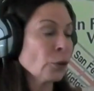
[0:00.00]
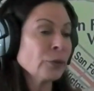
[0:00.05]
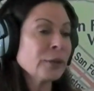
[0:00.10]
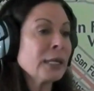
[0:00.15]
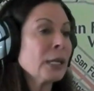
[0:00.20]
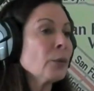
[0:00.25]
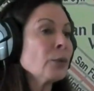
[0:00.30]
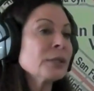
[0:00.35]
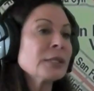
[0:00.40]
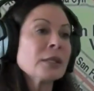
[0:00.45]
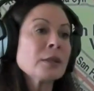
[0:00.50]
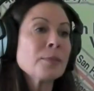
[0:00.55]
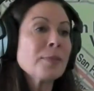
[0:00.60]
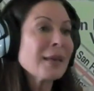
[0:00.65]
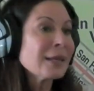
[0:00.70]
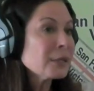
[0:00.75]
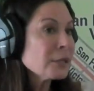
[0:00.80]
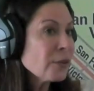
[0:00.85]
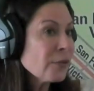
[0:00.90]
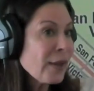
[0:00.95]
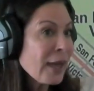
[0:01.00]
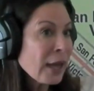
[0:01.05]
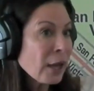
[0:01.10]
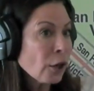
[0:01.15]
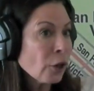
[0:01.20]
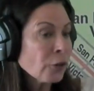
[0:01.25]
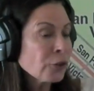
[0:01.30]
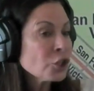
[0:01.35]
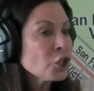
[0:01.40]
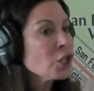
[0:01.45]
don't think he was in the best of
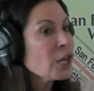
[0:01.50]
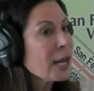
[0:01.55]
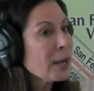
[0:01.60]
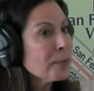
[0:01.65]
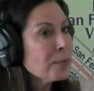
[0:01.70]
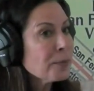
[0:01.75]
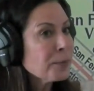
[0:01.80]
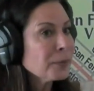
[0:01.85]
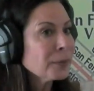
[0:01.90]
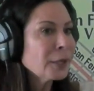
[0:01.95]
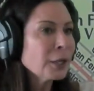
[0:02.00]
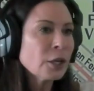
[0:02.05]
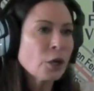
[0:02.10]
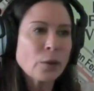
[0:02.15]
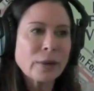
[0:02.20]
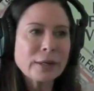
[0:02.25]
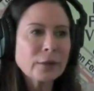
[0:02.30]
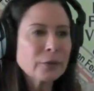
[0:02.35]
health shape. You know,